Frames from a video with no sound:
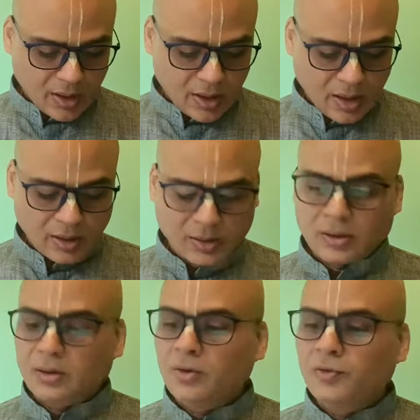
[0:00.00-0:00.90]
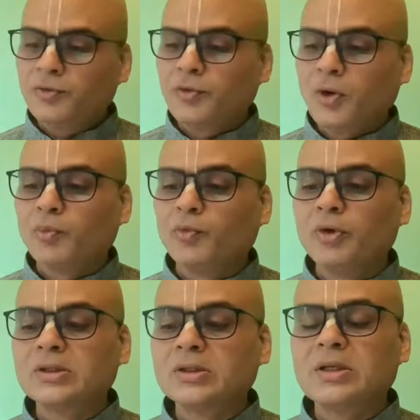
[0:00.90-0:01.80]
And from
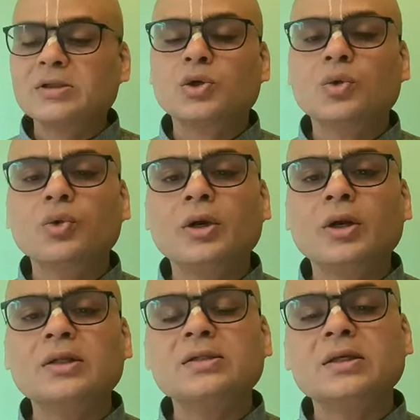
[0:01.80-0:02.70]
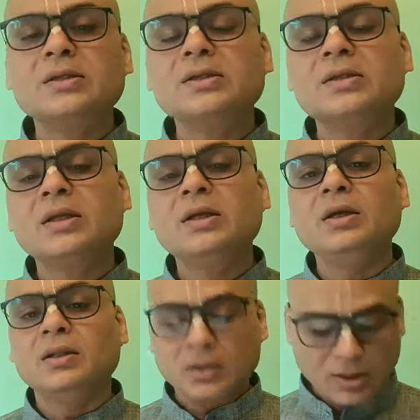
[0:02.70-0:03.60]
verses 2 till
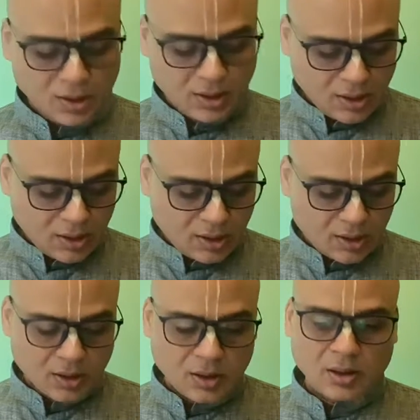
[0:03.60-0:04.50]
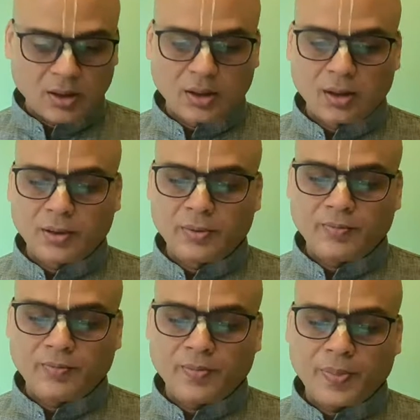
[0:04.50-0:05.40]
16,
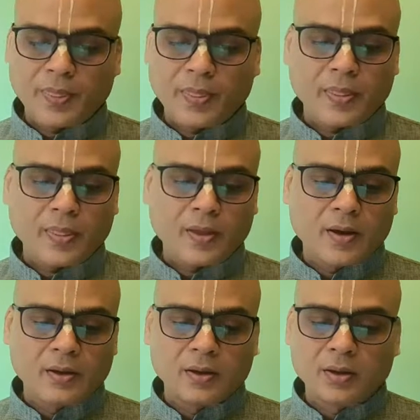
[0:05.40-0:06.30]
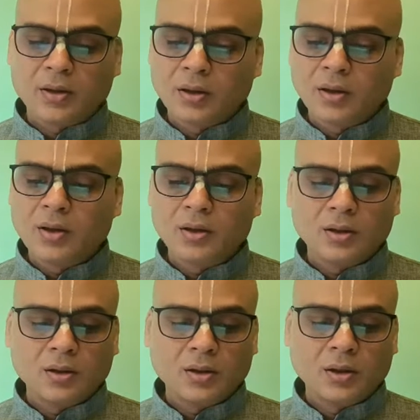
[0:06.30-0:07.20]
the third
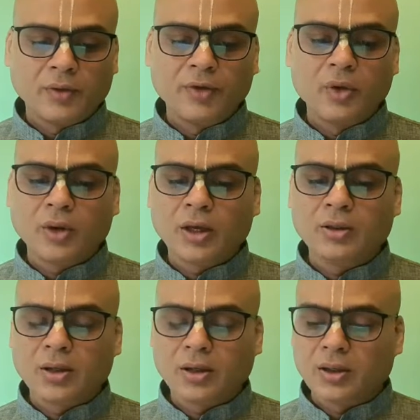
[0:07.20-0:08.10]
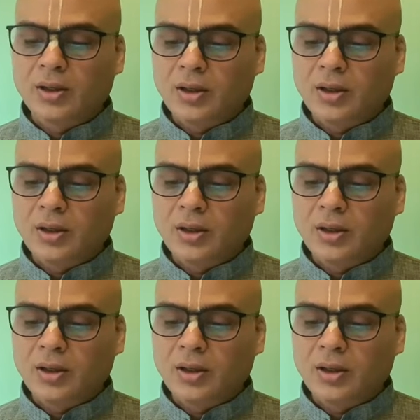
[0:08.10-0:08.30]
Navi Yogendra,